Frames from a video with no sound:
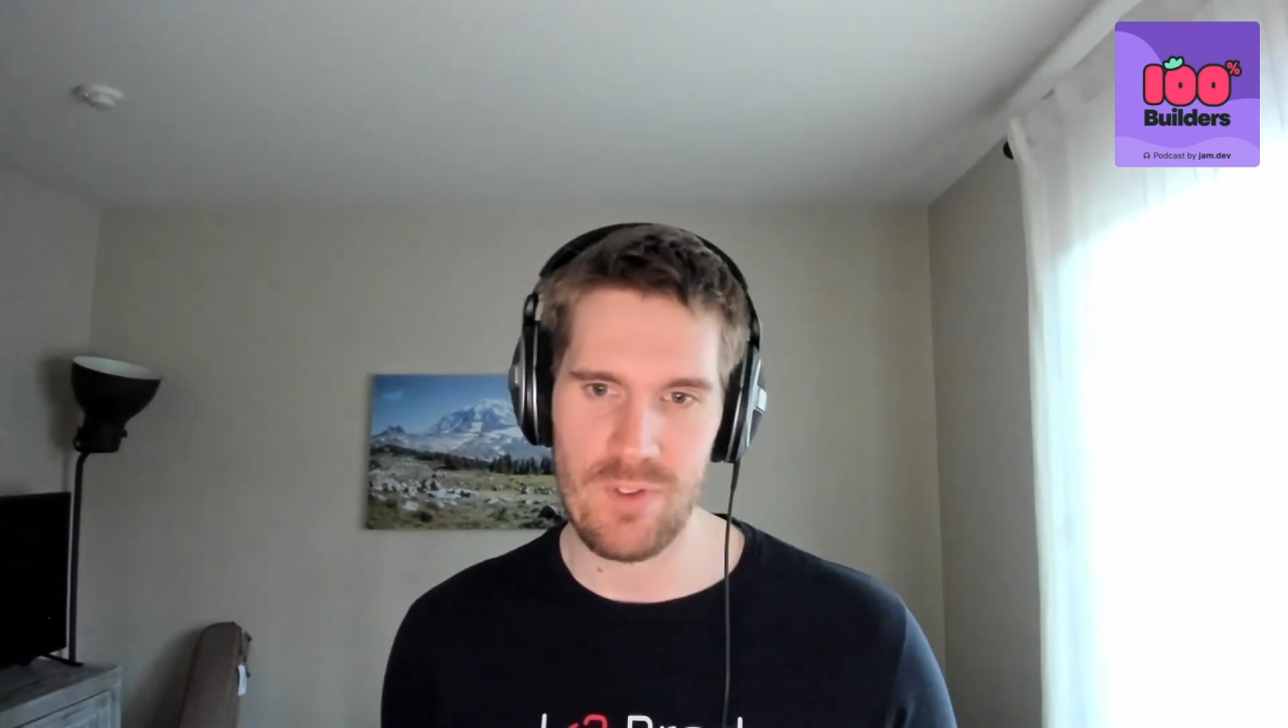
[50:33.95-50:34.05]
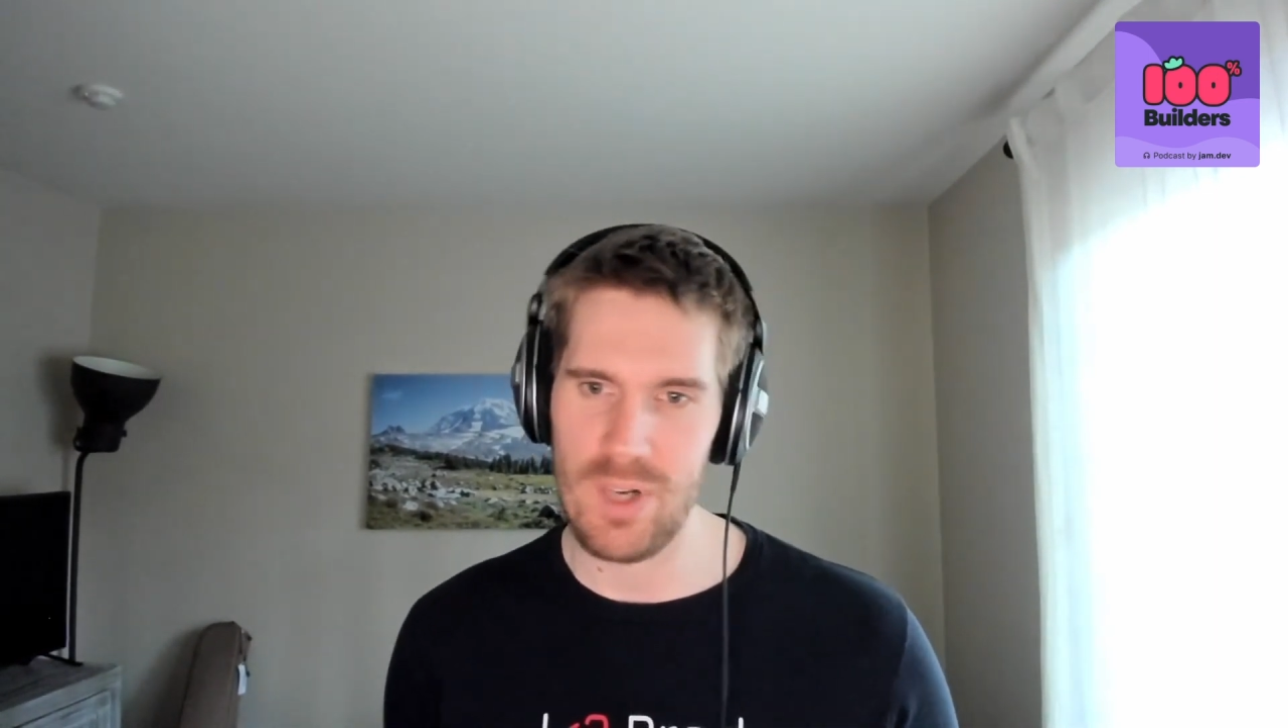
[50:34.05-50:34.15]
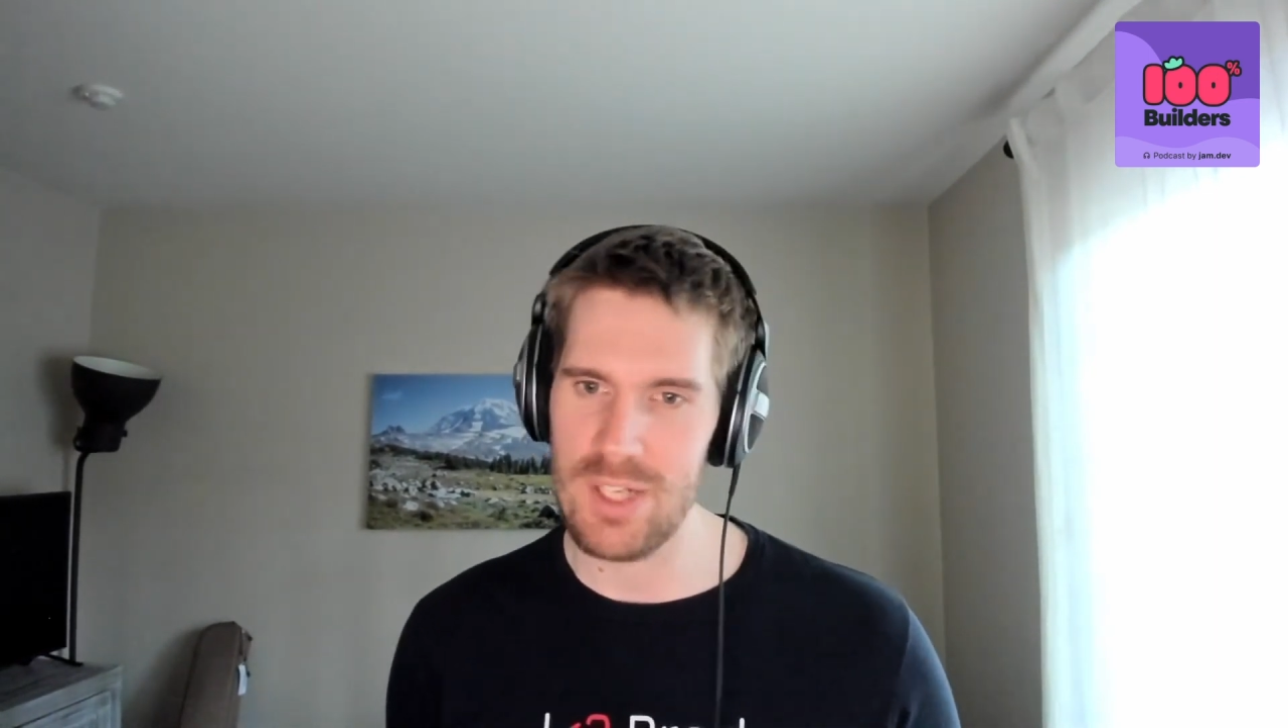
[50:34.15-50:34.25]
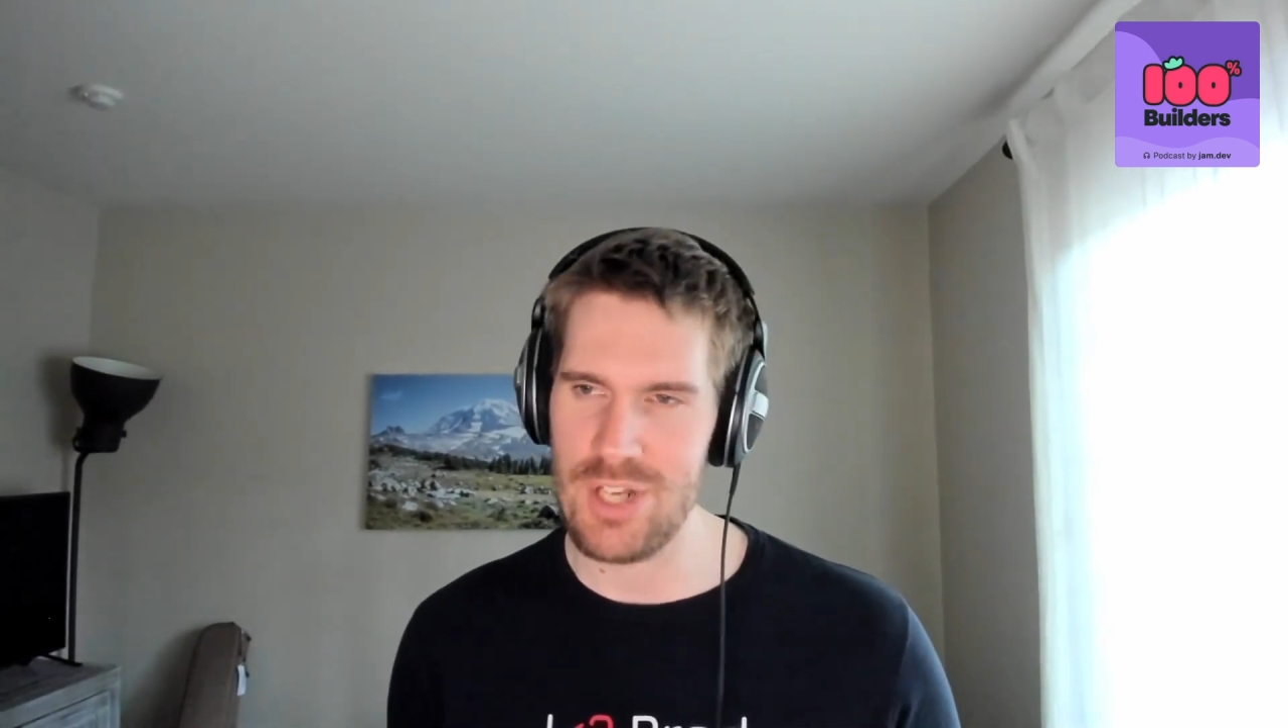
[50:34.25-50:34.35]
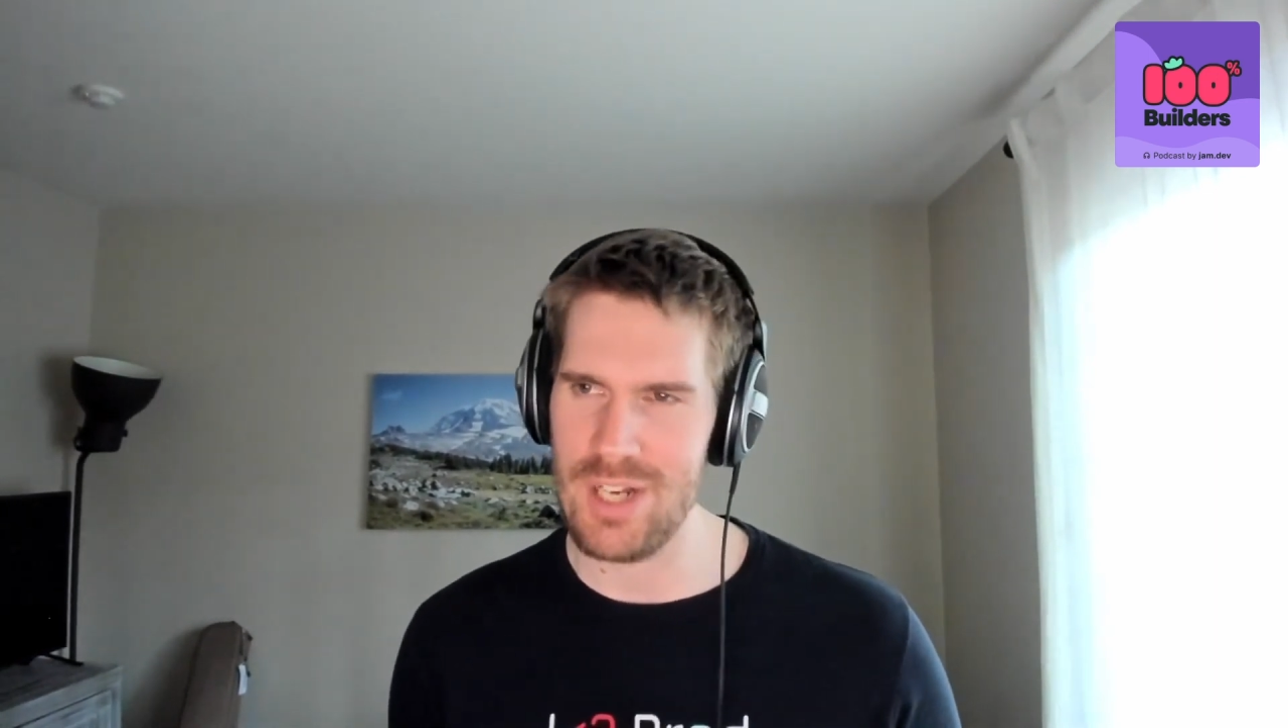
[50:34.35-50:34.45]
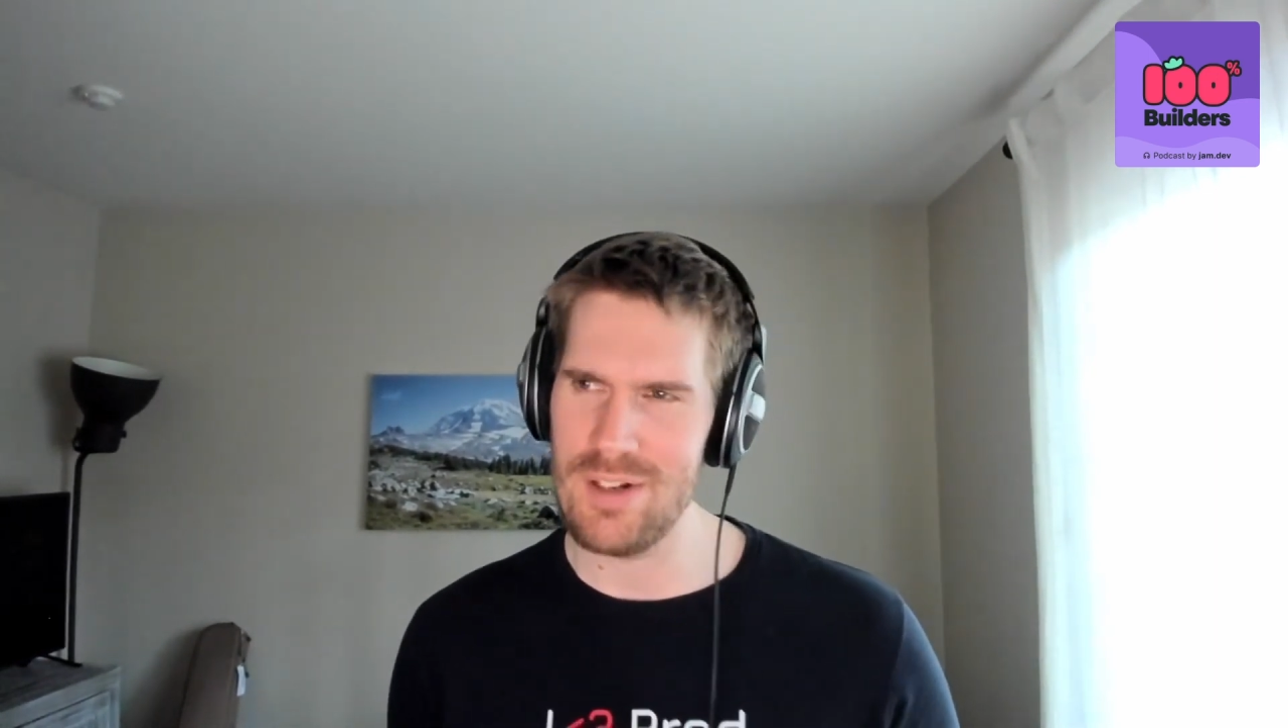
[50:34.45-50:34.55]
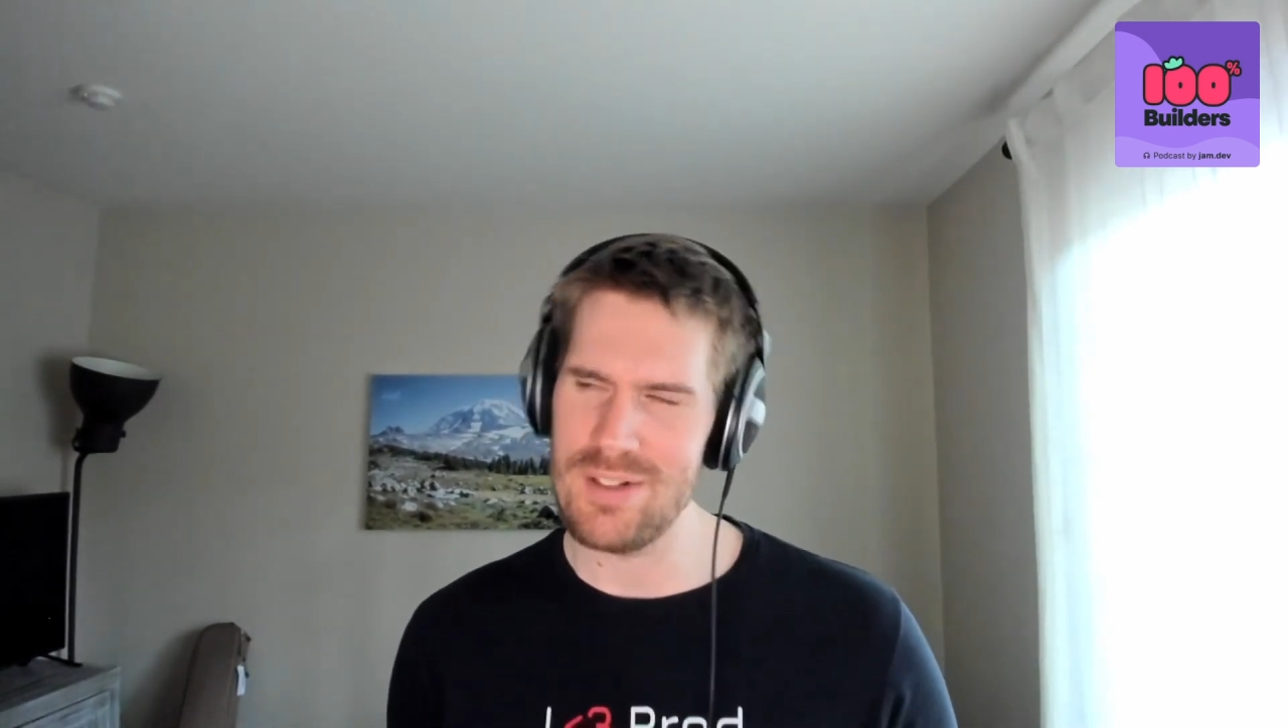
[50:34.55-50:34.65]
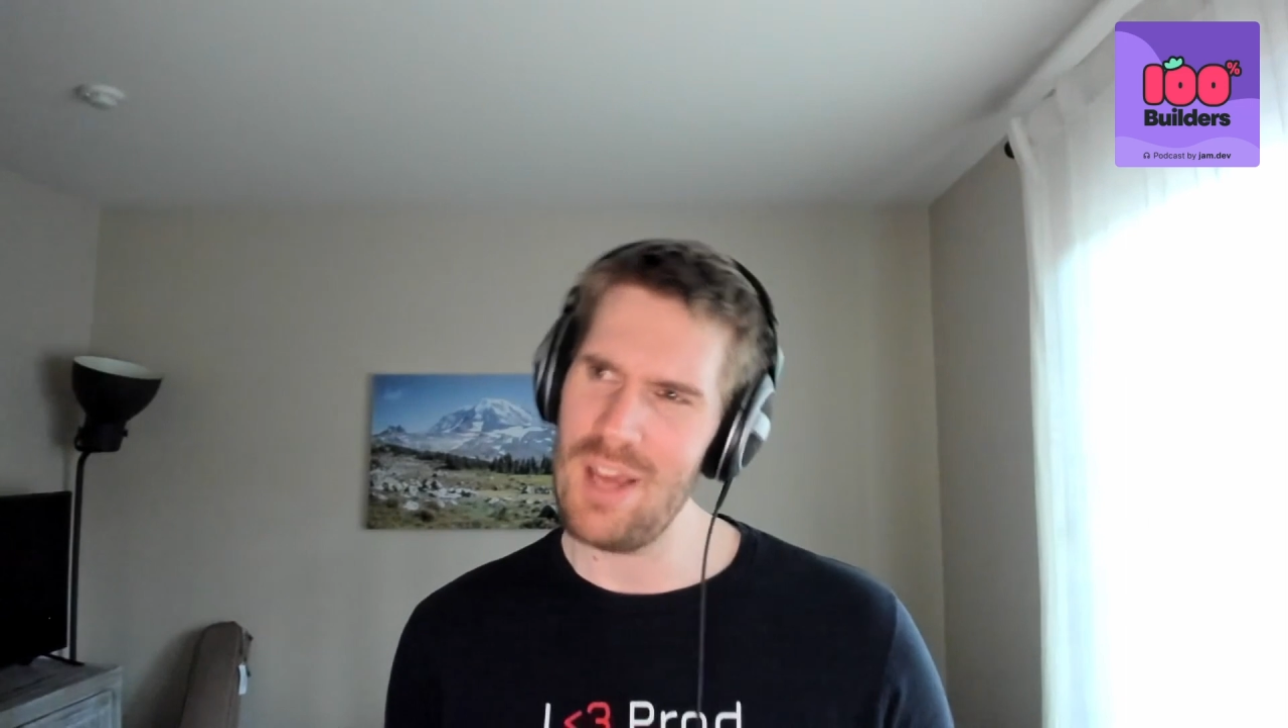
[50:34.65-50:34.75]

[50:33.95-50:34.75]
for Engineers,